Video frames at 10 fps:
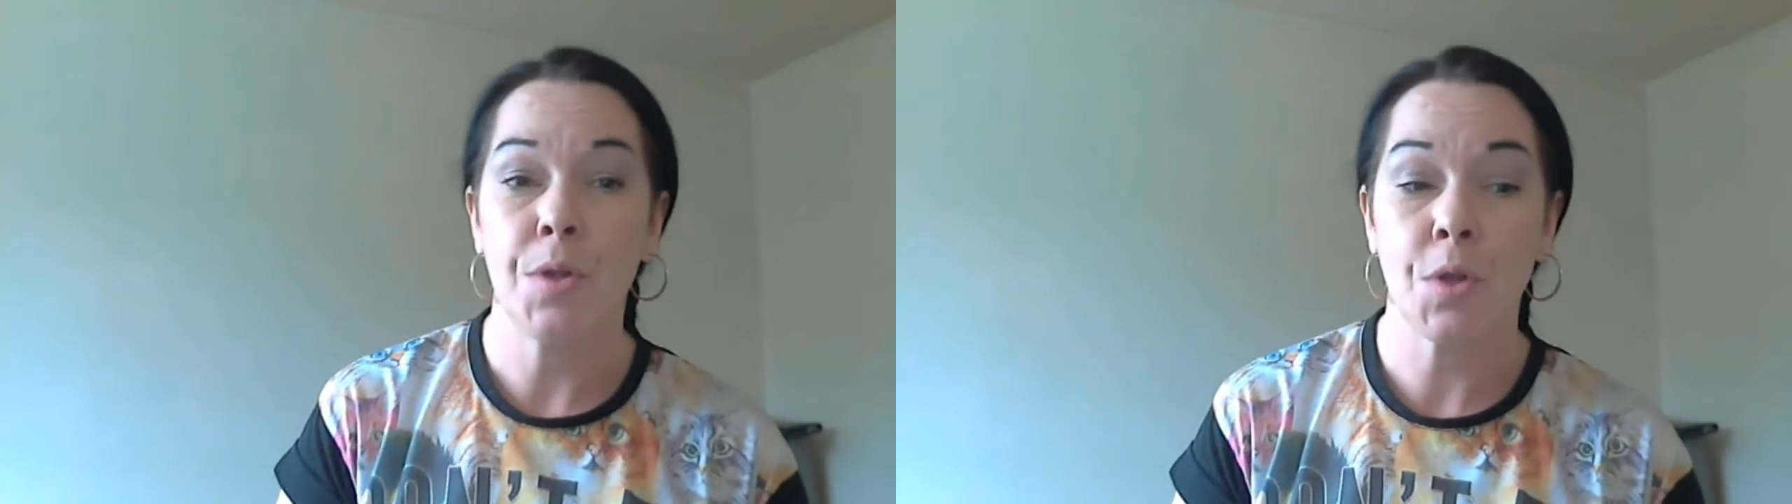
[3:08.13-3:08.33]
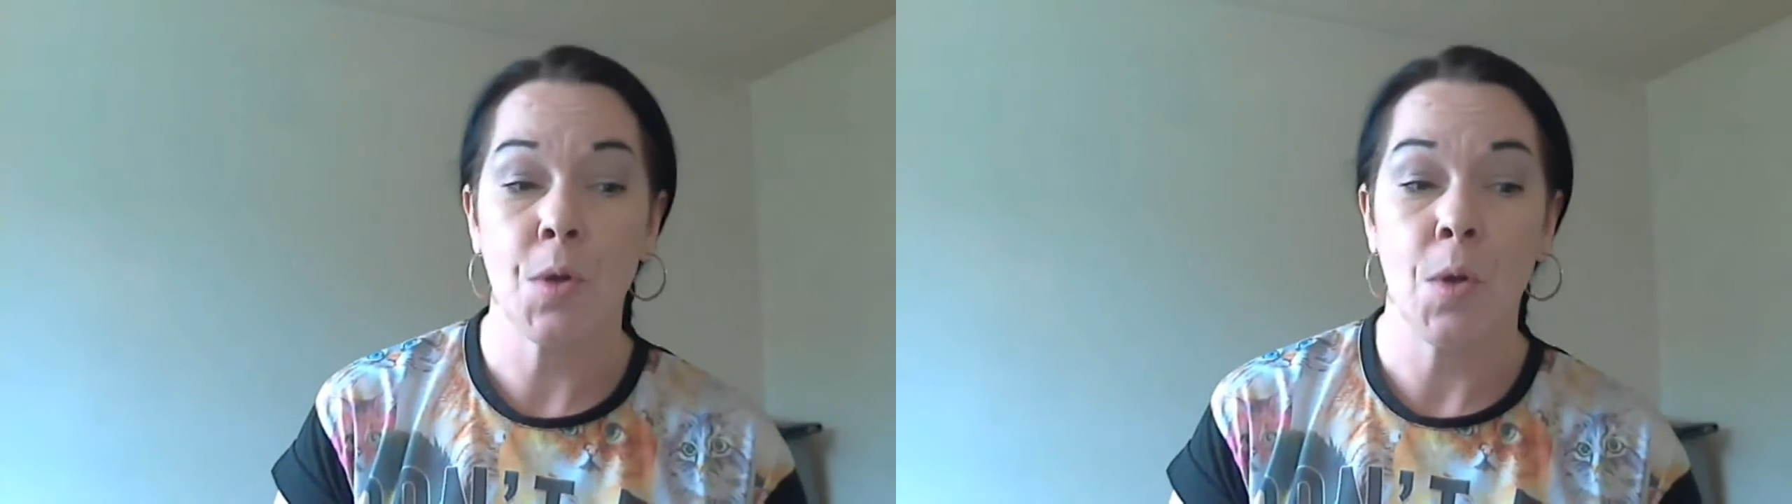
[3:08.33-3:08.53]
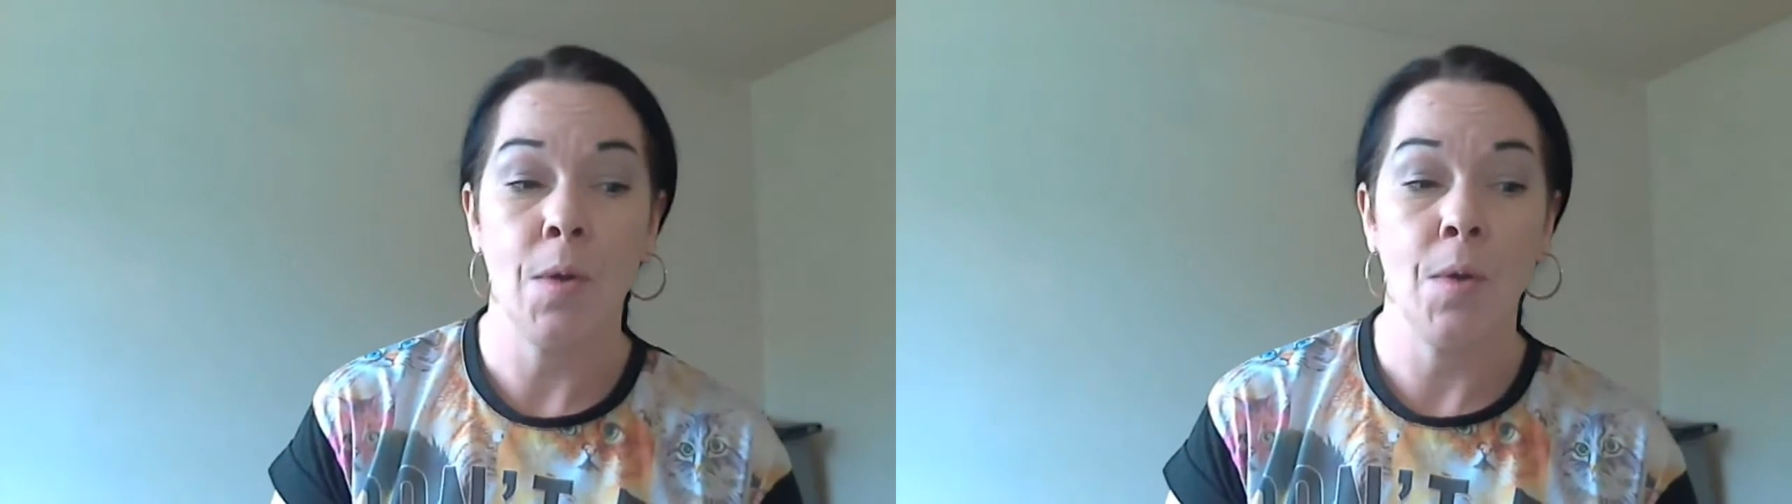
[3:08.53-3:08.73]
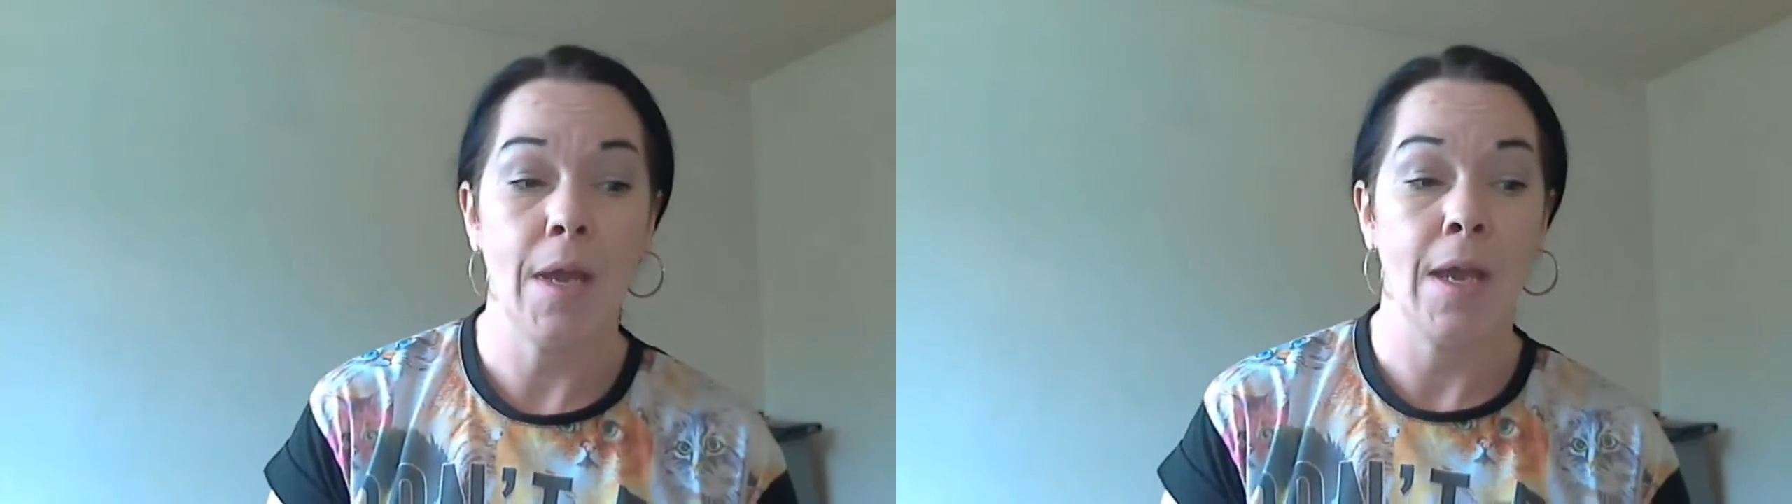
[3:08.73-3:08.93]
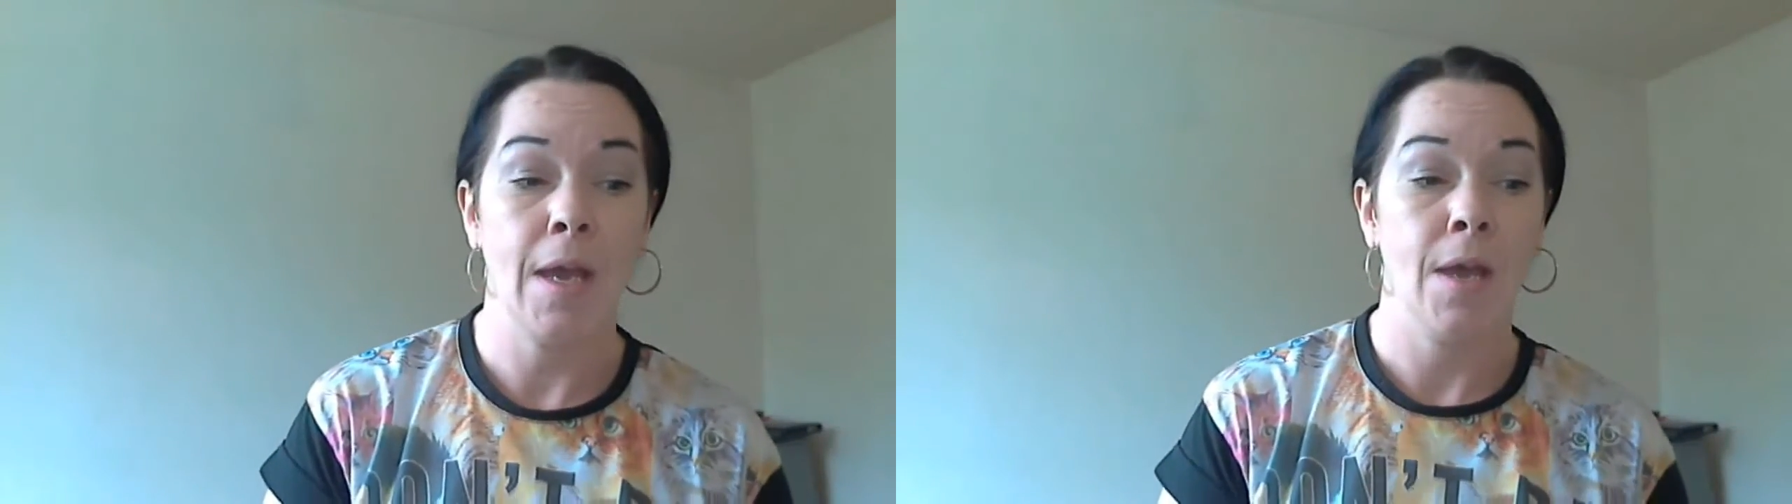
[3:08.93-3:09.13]

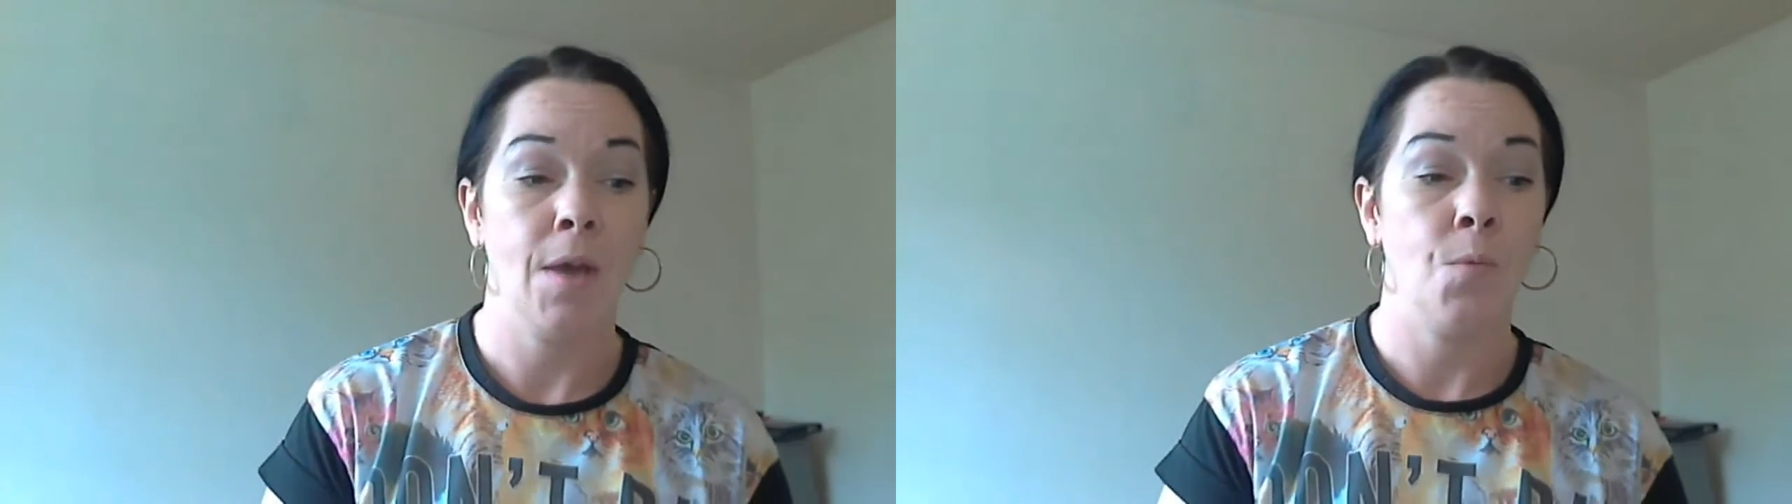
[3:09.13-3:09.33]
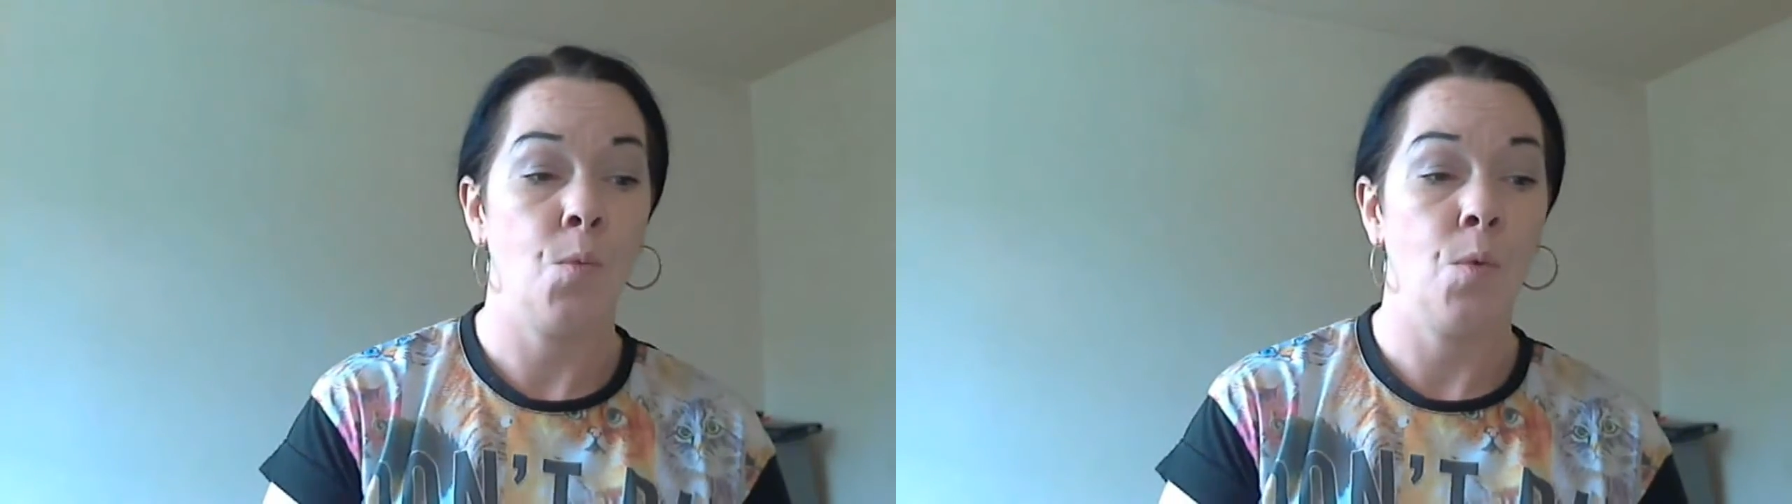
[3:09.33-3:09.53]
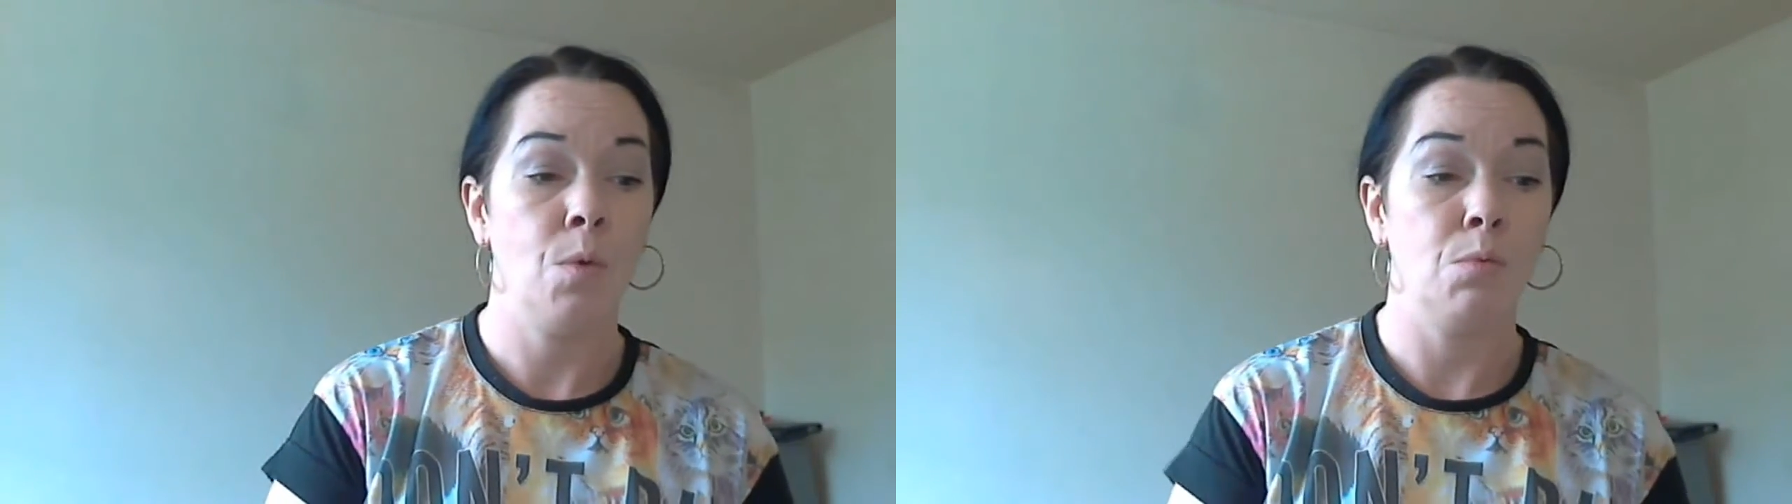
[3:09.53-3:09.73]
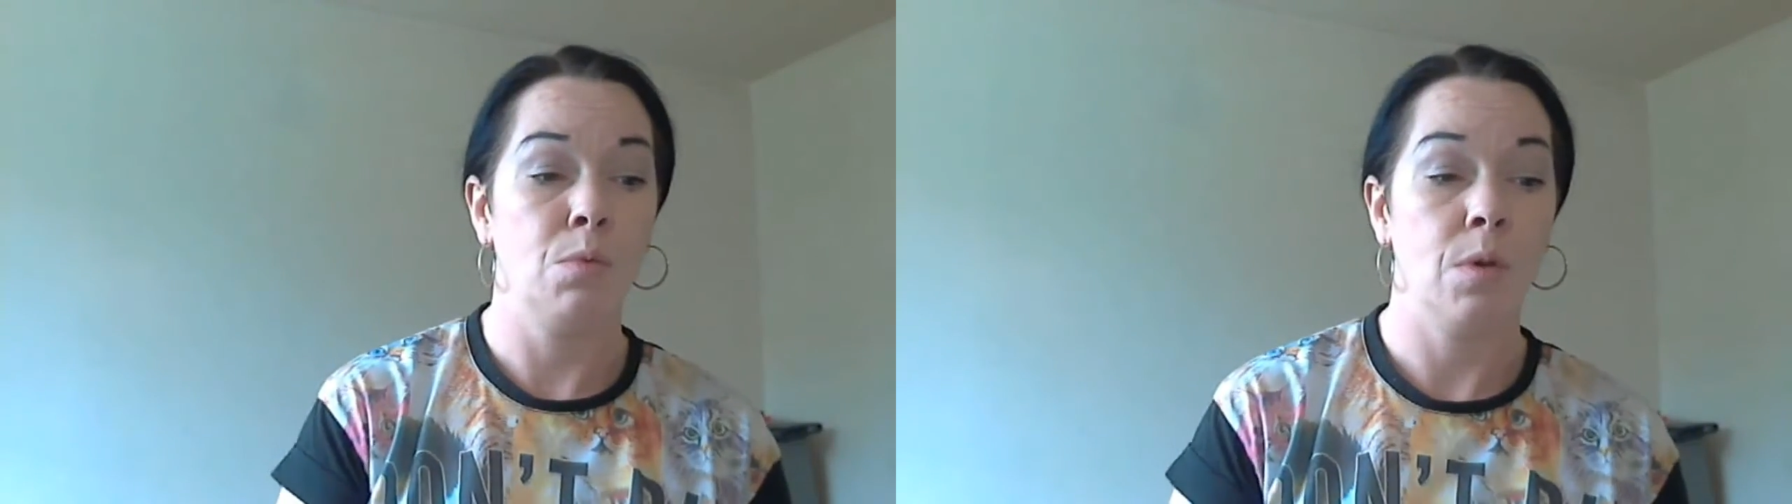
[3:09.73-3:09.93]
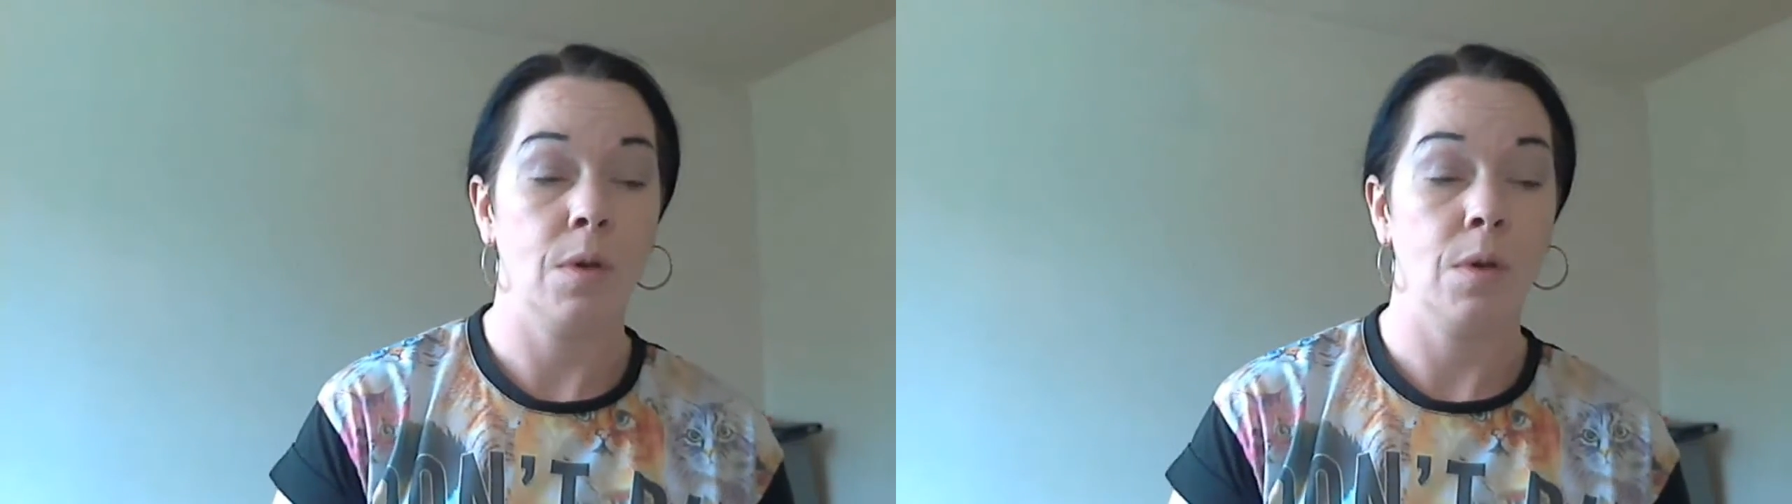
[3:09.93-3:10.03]
2, wool.